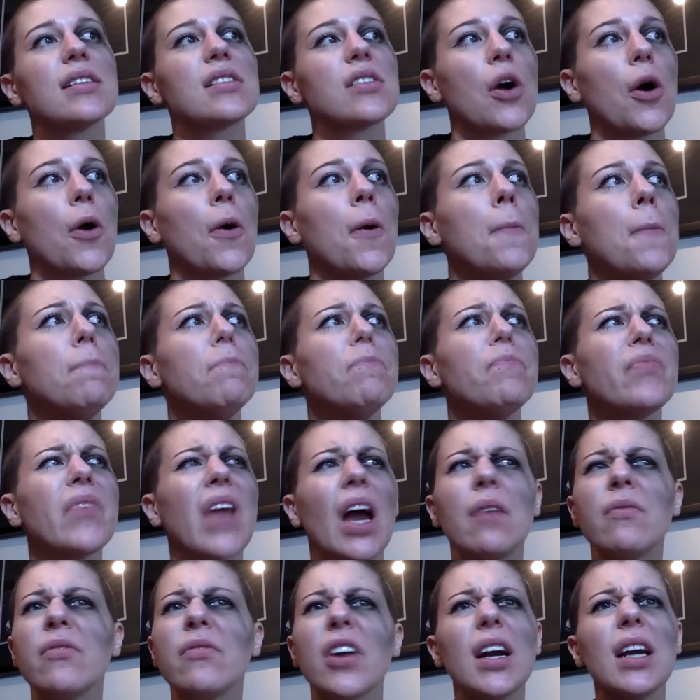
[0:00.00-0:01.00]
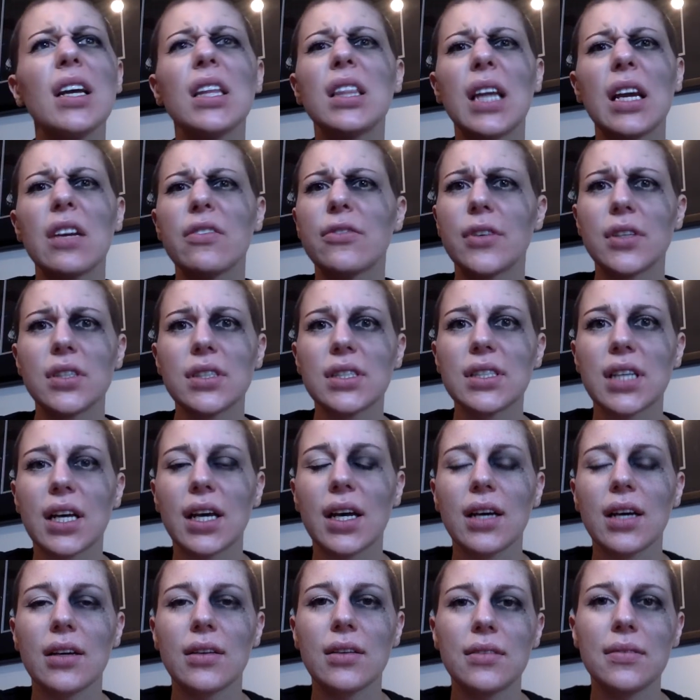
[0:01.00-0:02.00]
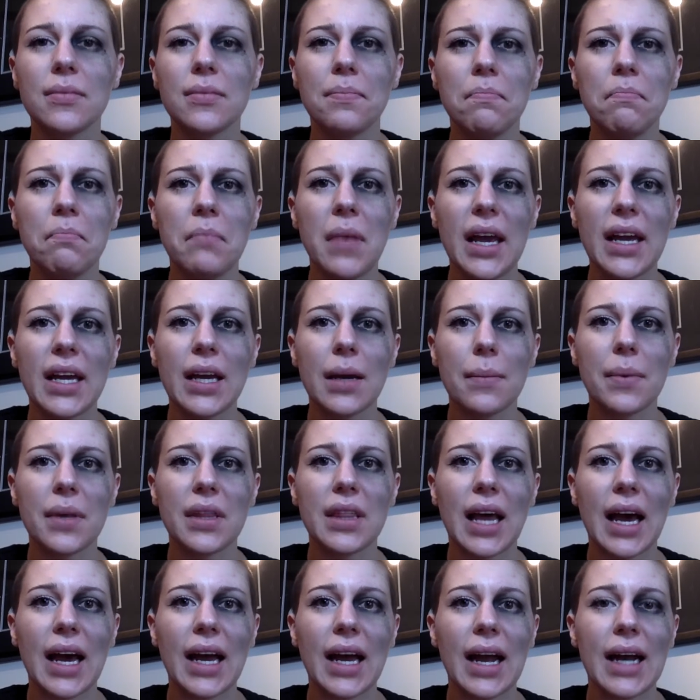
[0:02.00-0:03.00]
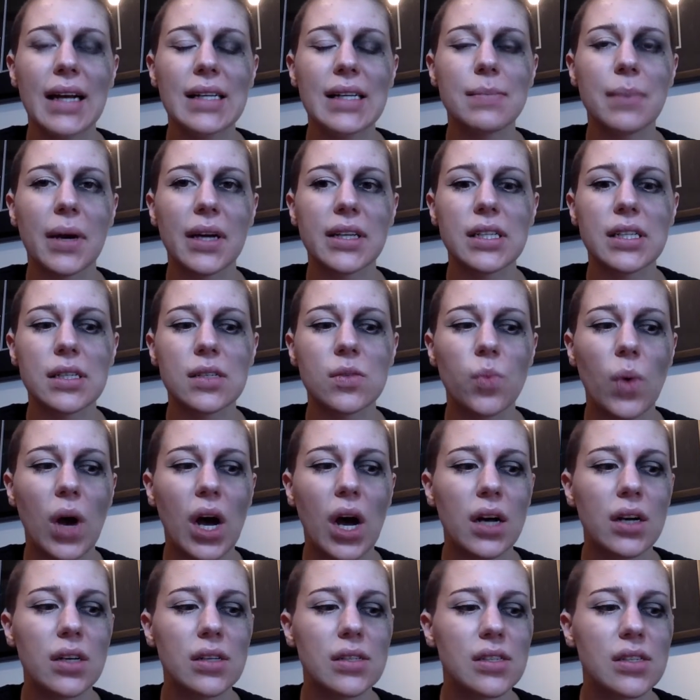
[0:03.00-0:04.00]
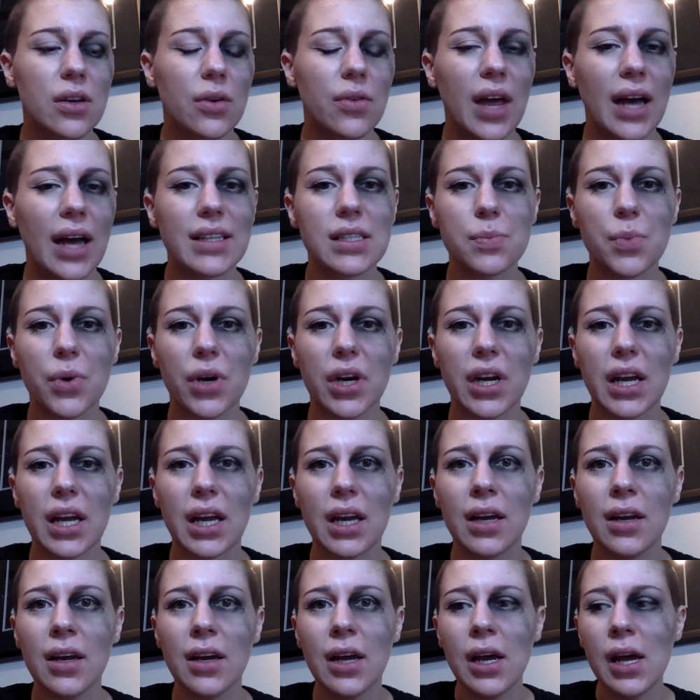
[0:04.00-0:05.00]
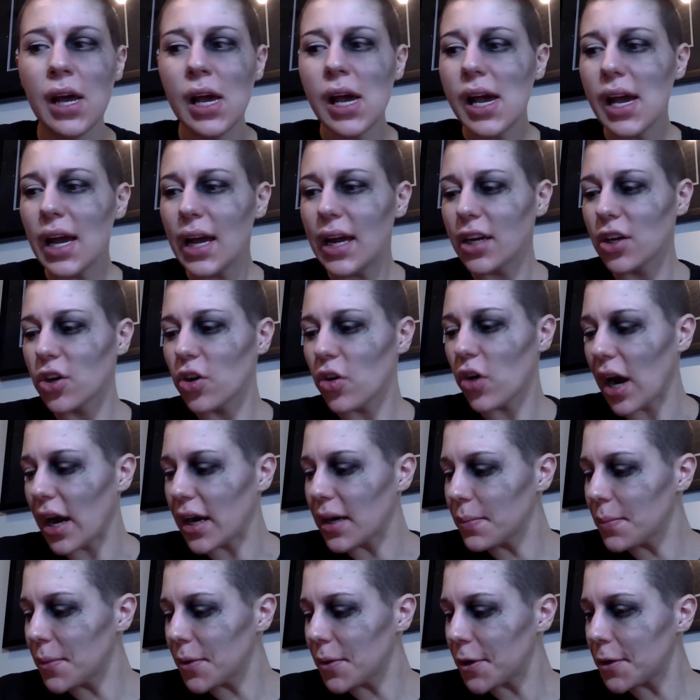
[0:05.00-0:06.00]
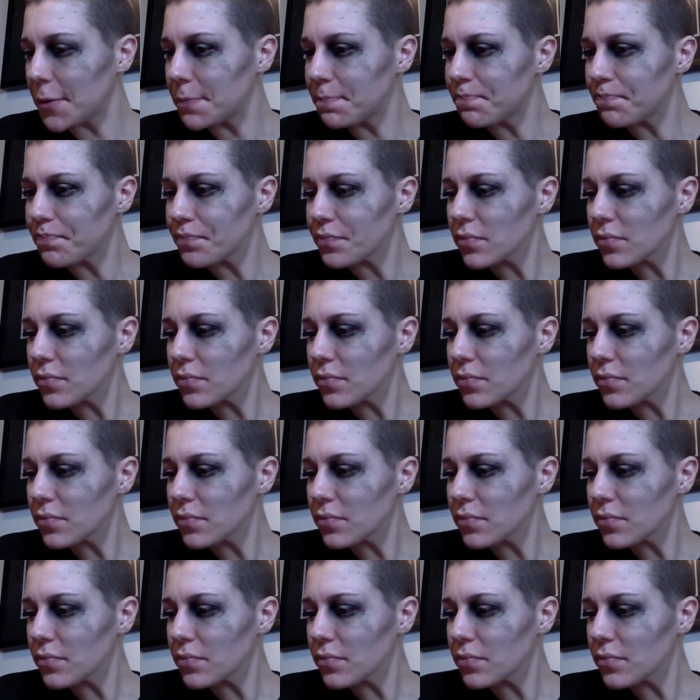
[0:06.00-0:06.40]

So I'm very thankful to makeup in that aspect as well. So that's pretty incredible.